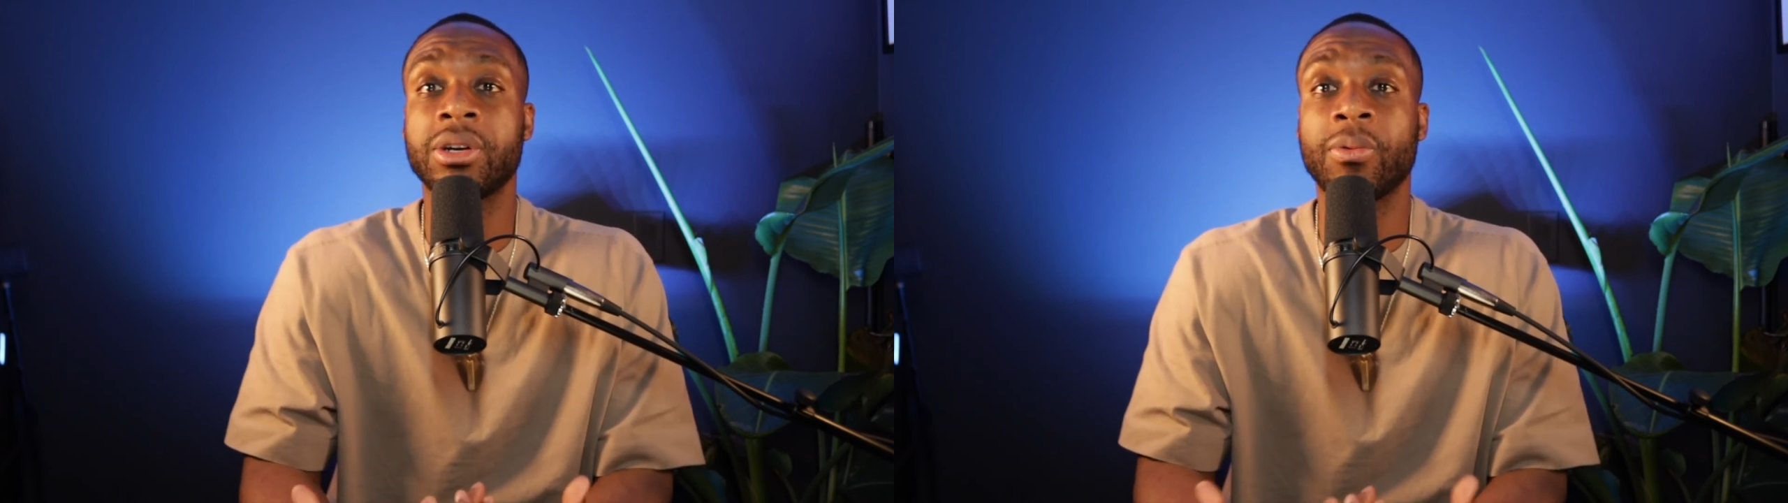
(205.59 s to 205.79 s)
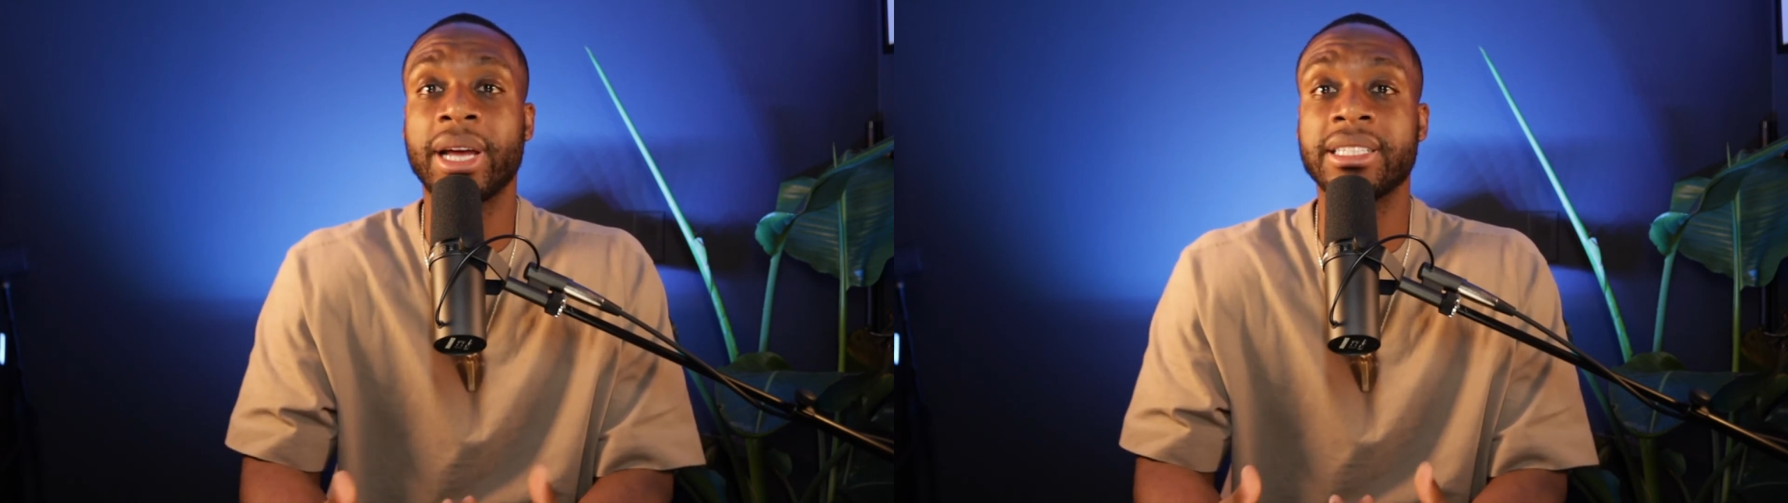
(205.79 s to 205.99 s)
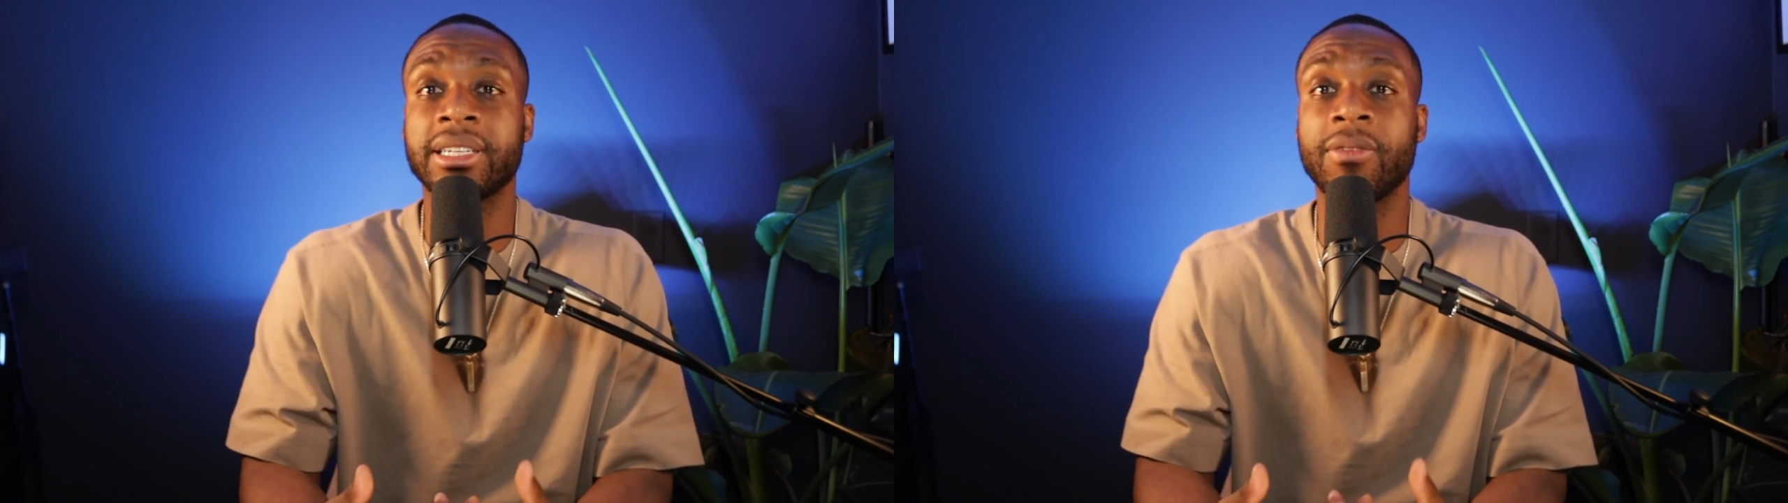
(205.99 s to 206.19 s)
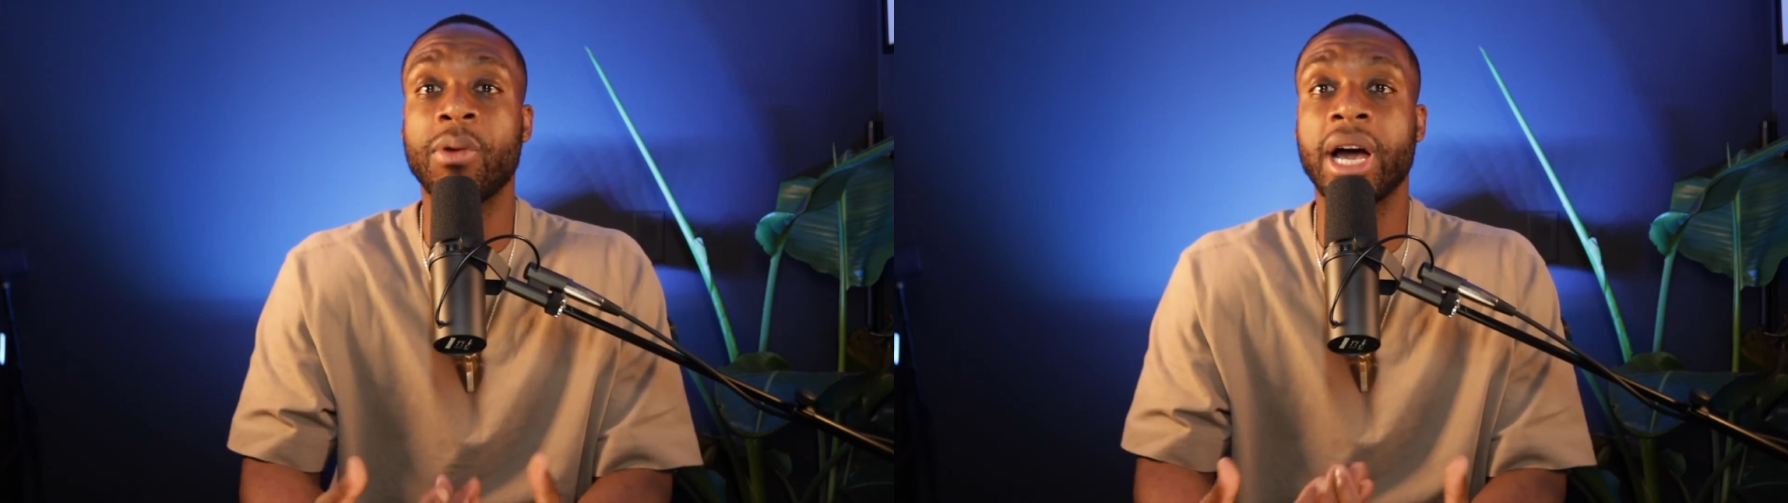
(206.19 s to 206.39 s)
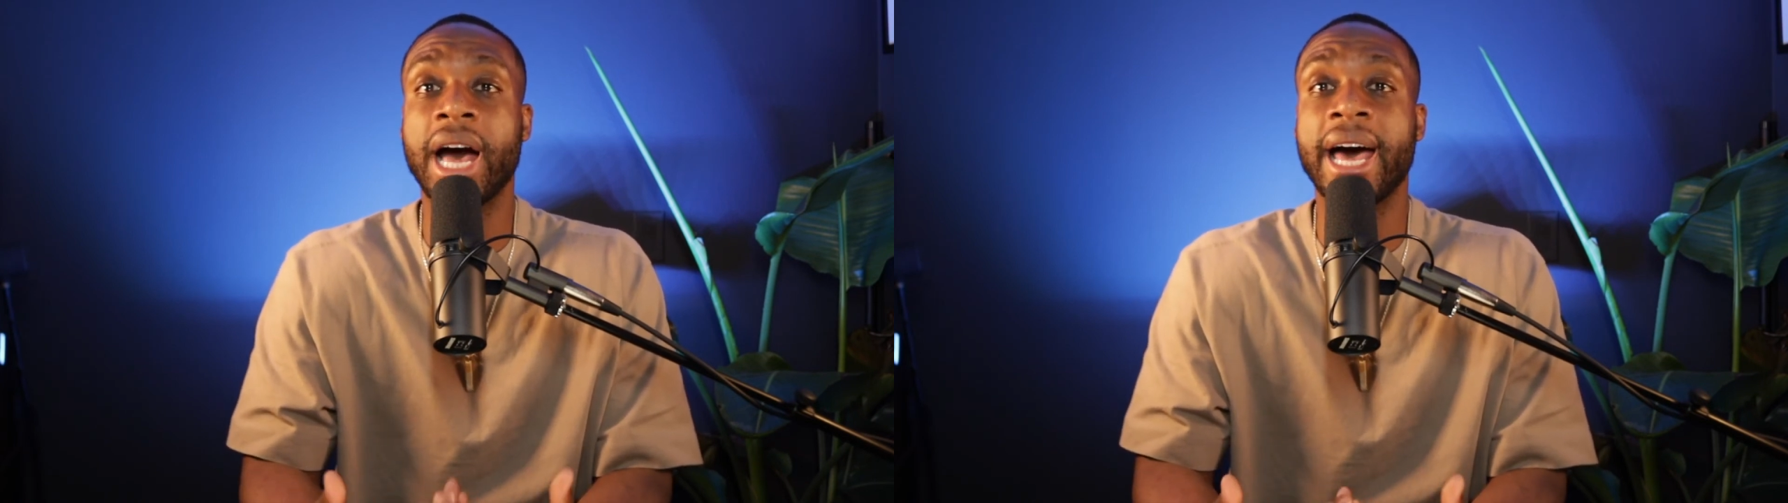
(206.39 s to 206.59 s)
direction of
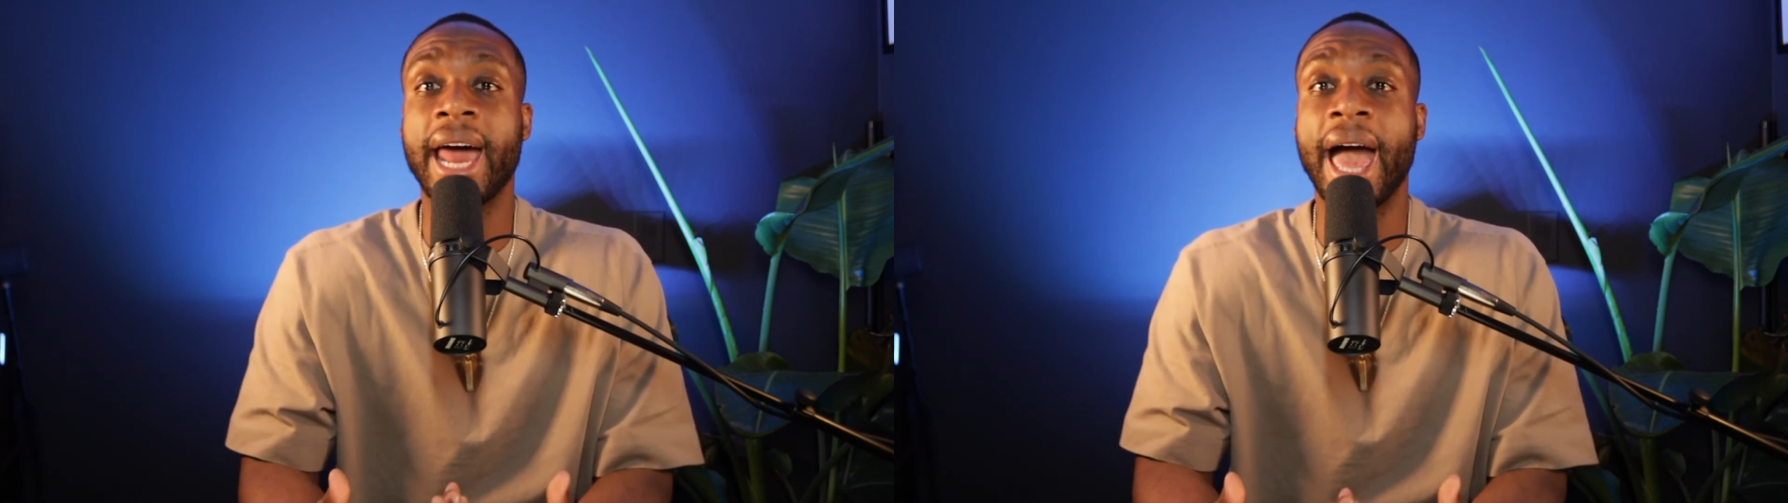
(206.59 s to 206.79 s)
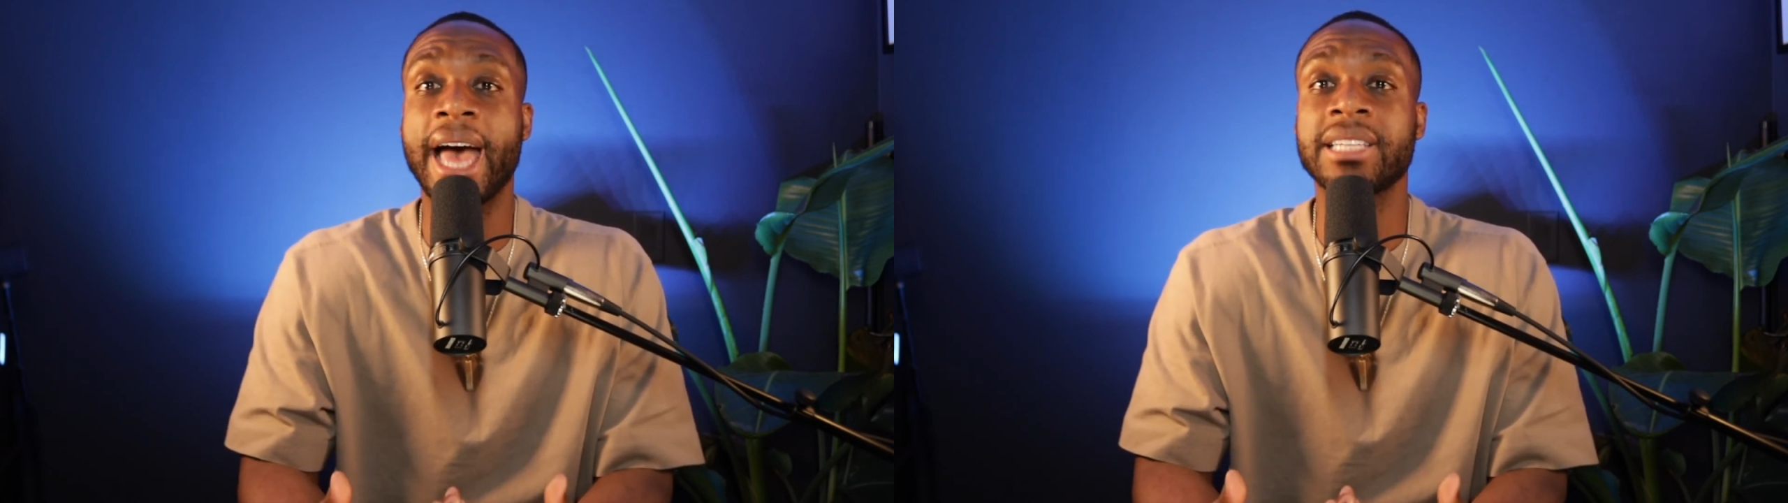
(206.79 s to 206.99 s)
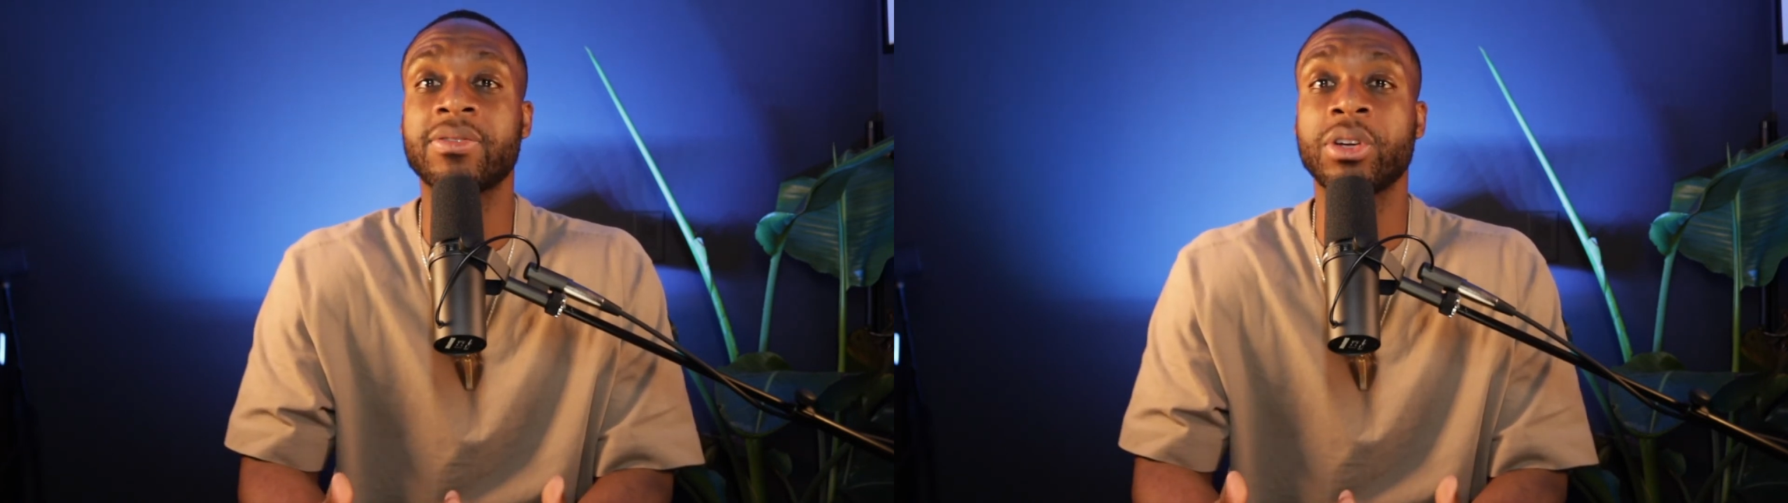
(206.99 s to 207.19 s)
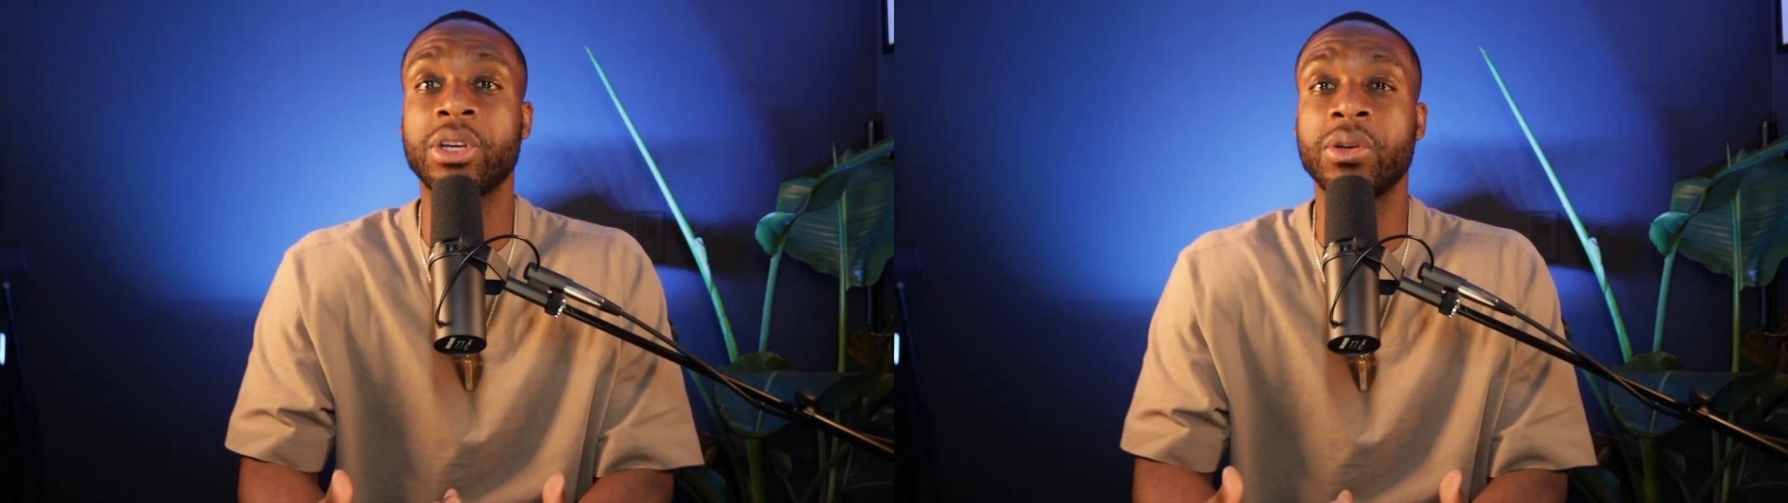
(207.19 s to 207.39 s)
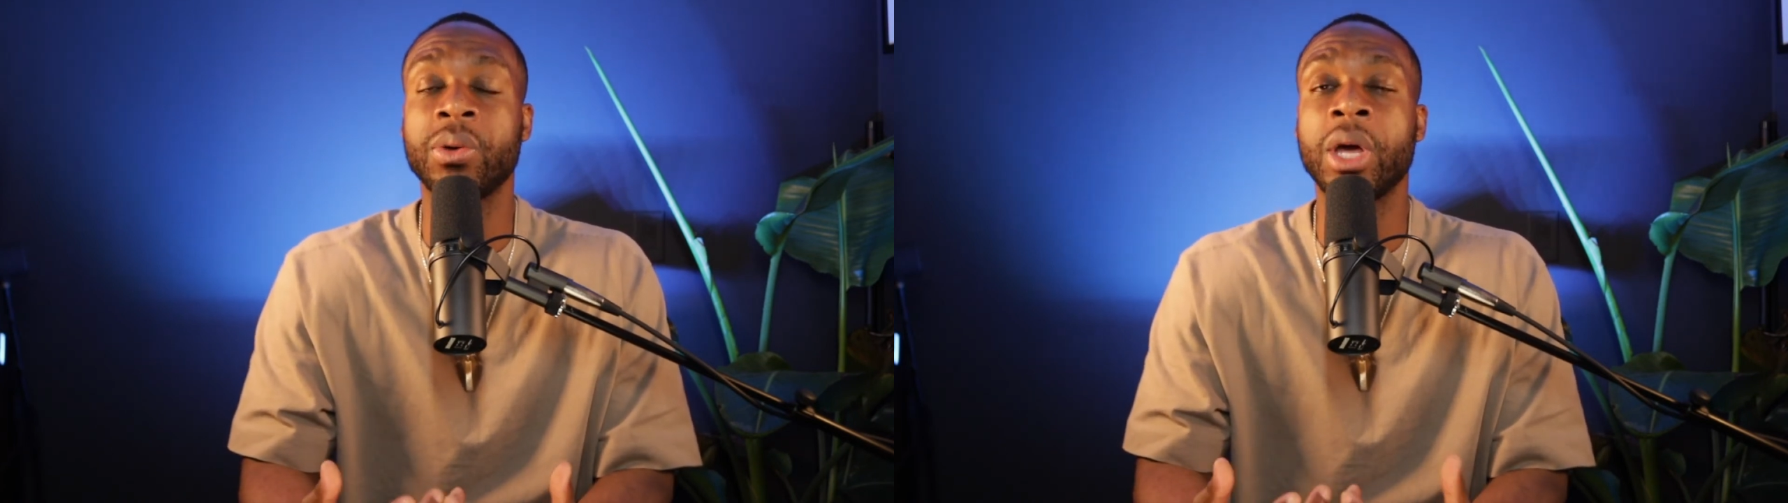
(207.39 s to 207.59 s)
what God has for you,